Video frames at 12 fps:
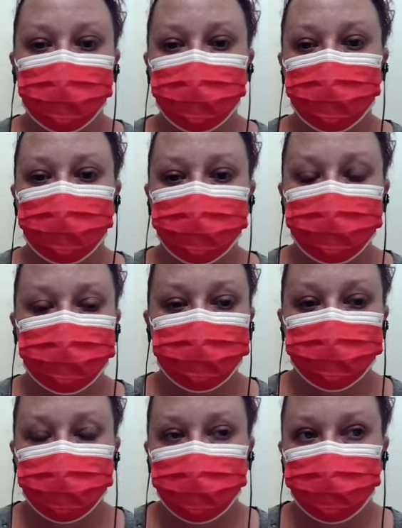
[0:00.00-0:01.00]
it was
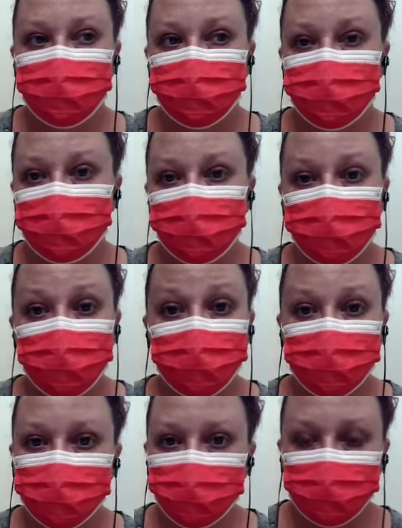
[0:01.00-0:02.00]
fixable
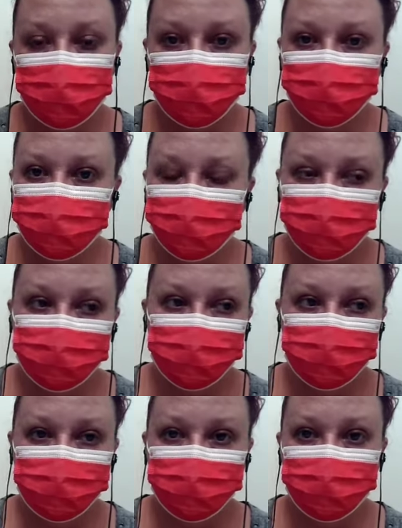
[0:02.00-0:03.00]
early on or something
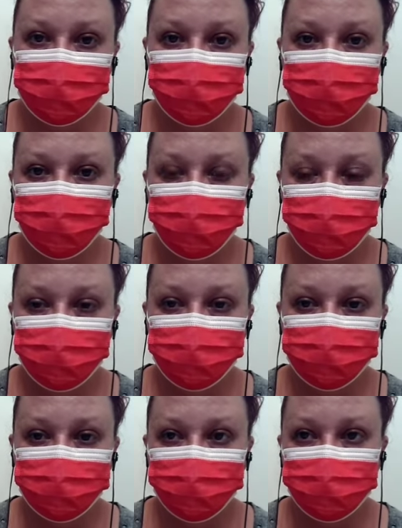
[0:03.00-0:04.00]
like that. I hope you guys
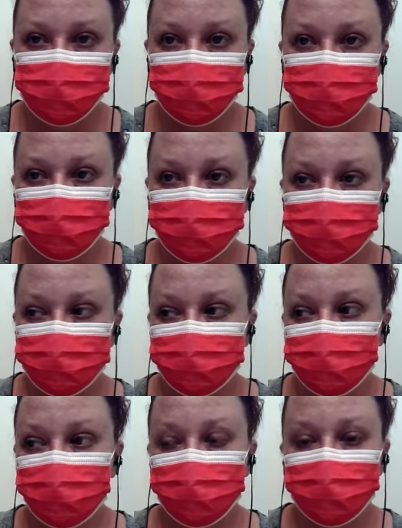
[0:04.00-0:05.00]
are understanding what I'm
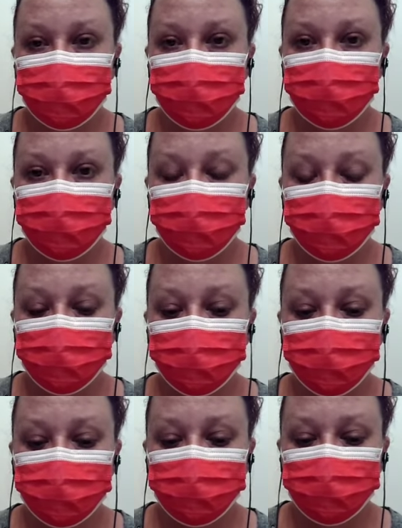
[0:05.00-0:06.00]
saying.
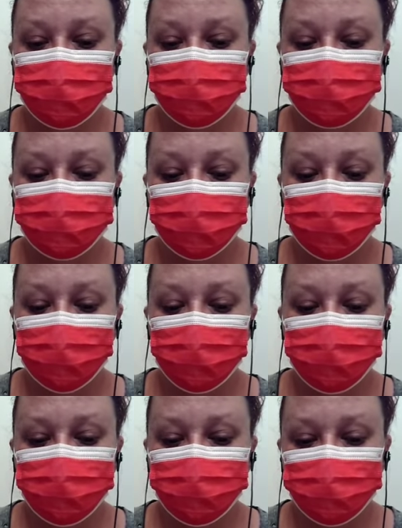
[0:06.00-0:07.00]
I just
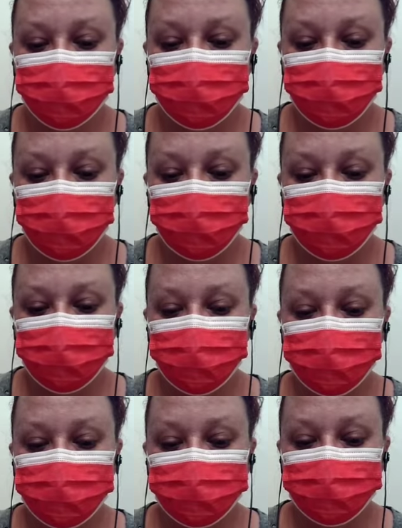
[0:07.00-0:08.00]
felt the need to
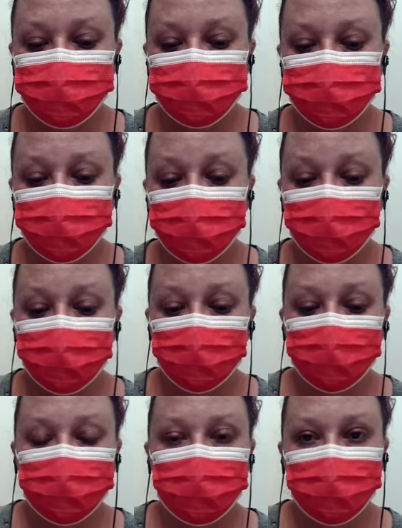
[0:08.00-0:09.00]

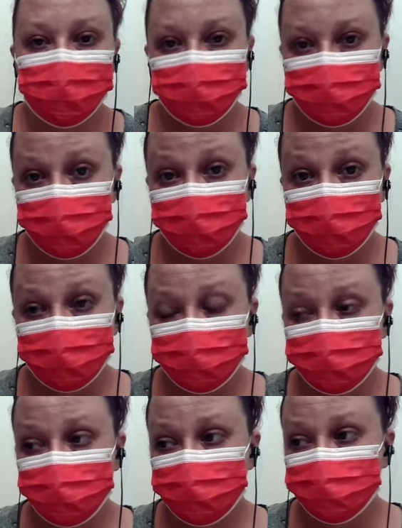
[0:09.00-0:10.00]
kind of say that,
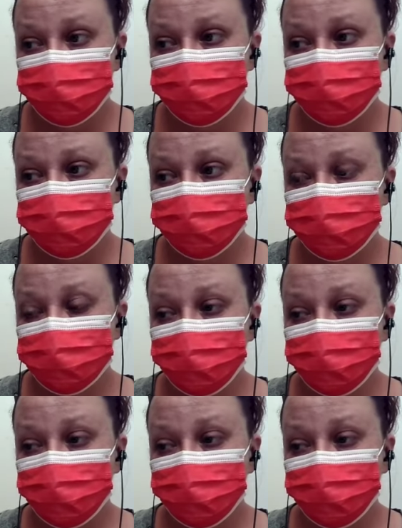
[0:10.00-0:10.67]
because